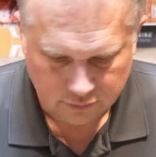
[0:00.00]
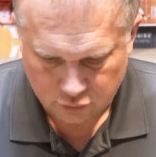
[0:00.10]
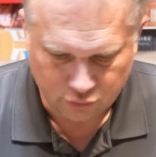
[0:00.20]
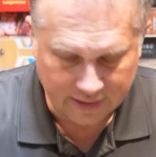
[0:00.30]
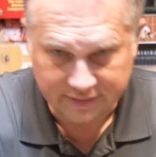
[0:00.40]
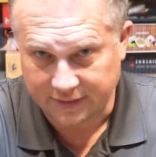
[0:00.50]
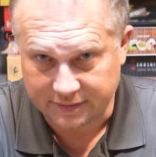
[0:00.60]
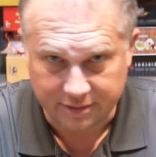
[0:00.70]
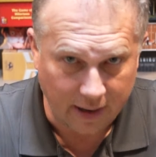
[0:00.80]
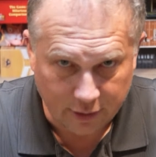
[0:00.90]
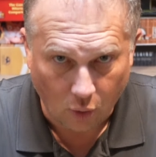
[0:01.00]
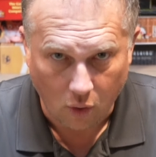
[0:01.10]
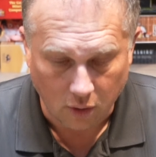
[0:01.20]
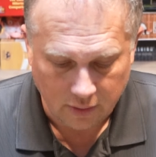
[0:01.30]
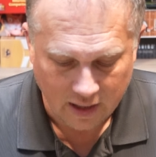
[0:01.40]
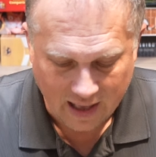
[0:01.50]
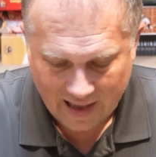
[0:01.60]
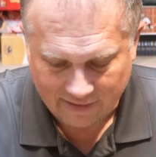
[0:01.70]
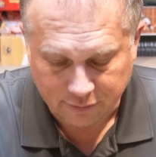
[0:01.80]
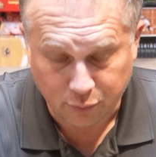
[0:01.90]
trying to get to my goal, I
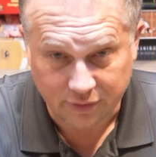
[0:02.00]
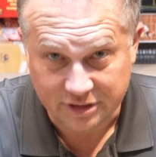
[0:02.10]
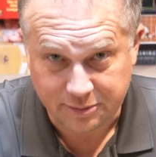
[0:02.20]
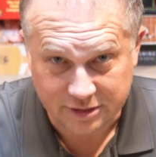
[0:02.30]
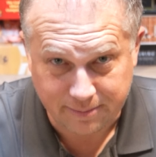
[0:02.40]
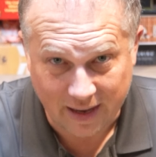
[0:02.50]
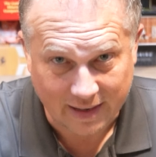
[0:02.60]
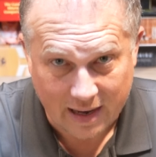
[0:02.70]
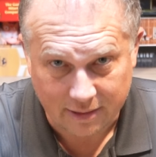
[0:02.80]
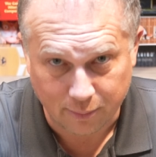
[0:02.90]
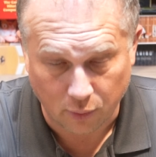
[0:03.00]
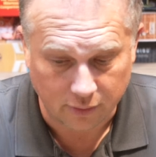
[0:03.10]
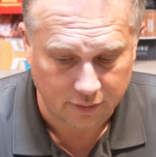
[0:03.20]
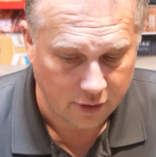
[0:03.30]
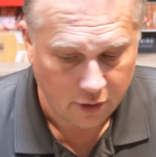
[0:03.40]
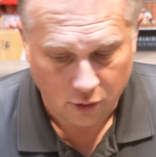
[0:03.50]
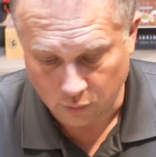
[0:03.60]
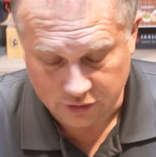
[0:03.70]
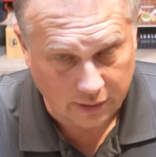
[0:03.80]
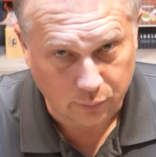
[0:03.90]
have to put this piece back on the board,
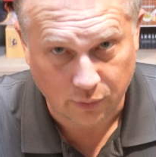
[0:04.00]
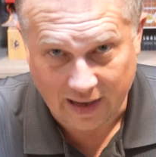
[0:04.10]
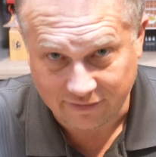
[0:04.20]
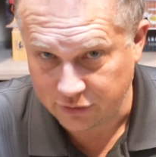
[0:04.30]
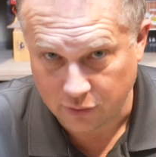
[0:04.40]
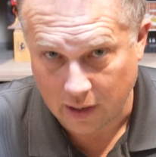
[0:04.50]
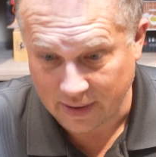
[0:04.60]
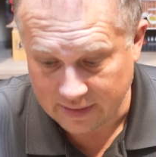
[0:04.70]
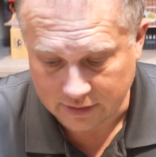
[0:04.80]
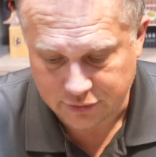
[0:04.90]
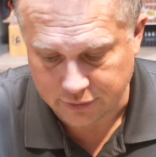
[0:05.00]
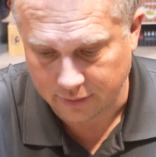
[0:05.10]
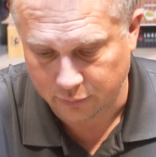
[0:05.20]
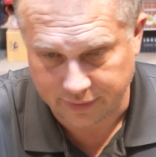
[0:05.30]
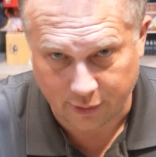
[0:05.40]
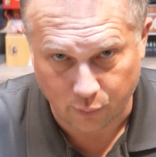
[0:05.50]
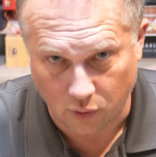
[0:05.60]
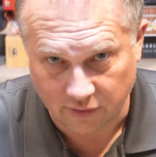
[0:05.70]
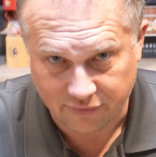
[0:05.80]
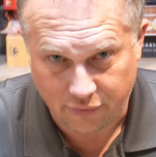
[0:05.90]
which I would have to do on my next turn with a
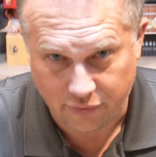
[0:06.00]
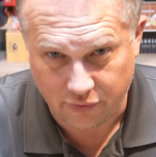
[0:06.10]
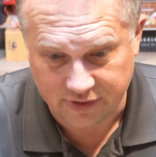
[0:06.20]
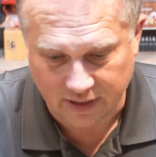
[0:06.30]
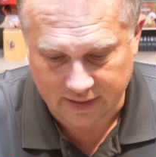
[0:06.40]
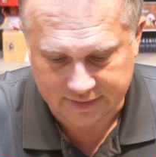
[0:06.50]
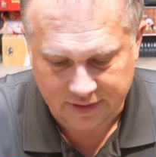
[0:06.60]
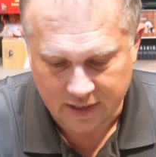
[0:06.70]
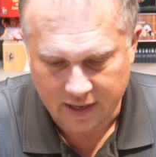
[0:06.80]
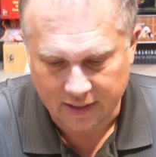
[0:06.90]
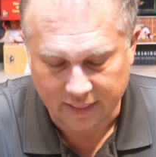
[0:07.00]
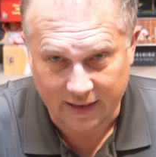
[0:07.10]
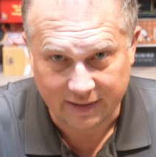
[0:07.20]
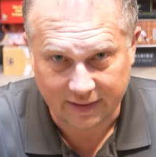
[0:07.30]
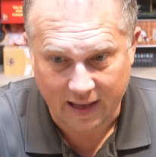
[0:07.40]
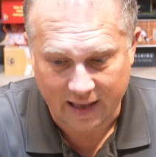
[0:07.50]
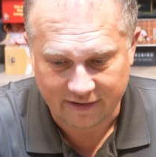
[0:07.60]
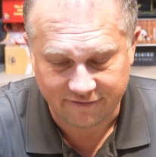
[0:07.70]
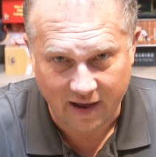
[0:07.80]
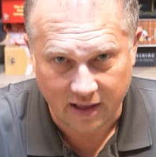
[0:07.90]
roll of the dice, landing it on a
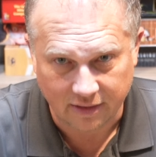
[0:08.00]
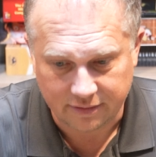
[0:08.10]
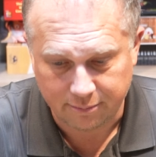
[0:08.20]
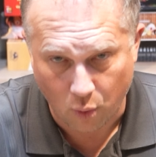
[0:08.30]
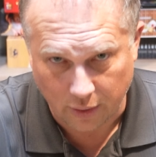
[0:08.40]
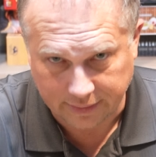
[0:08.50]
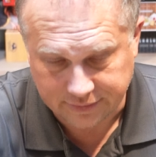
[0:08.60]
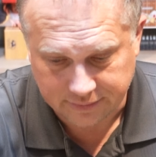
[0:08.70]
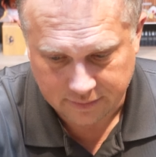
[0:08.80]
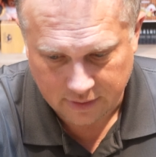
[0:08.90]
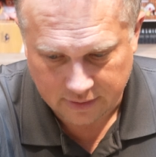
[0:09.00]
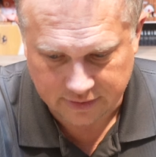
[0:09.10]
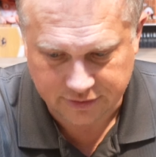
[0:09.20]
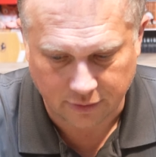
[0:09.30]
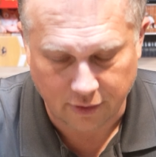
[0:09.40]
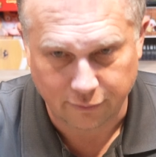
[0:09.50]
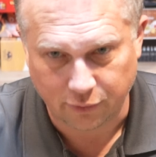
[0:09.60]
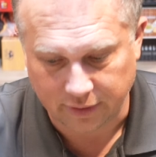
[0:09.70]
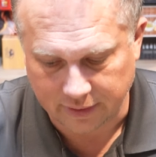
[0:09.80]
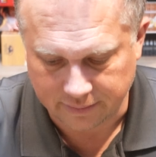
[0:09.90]
valid point to start
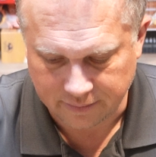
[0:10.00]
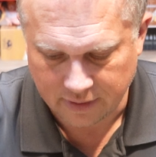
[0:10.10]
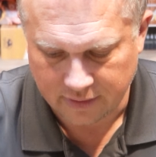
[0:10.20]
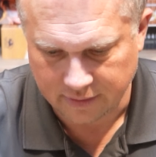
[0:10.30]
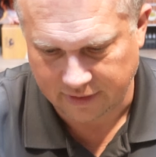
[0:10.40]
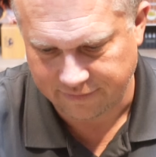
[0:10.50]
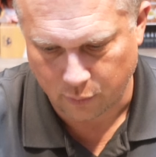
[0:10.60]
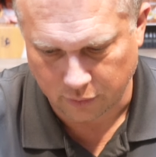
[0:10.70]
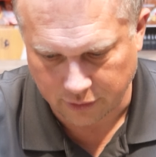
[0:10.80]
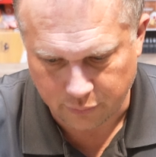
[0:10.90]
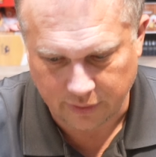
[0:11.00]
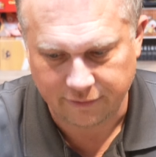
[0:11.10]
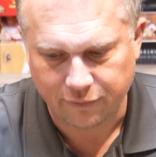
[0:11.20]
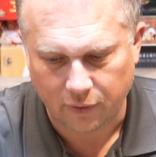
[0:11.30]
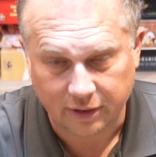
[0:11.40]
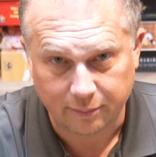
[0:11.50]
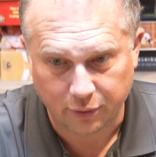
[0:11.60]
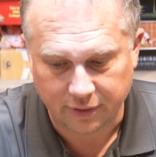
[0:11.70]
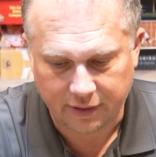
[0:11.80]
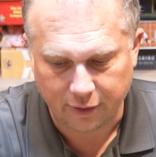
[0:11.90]
over again. Like if I rolled a 3 and 4, I could
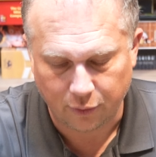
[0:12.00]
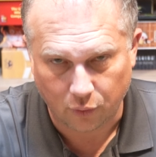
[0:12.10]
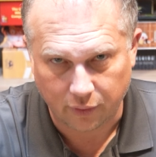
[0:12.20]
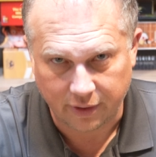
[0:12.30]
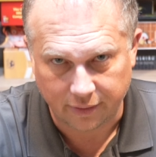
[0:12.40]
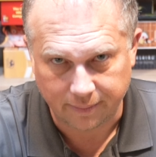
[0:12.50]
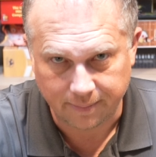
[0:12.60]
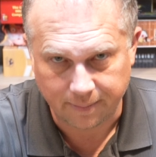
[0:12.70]
put it here or here.